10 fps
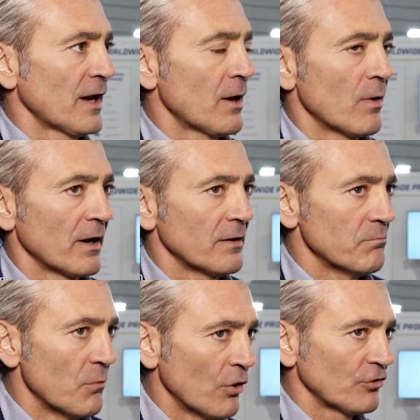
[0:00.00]
our
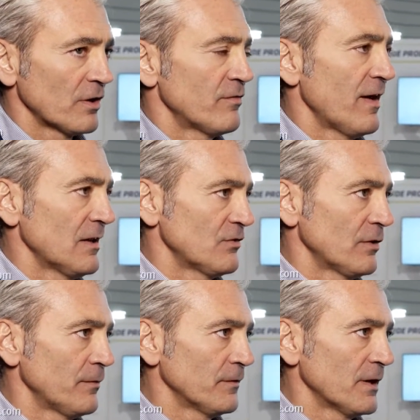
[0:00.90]
most advanced
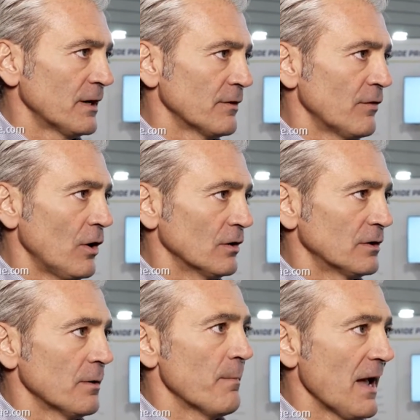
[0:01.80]
1500 volt
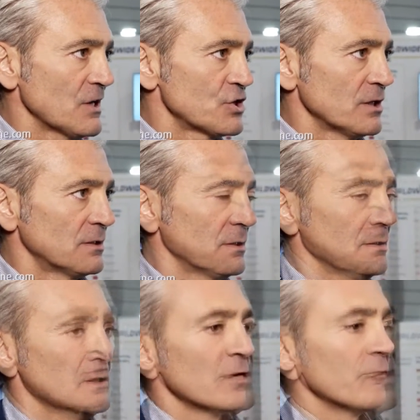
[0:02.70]
backsheet,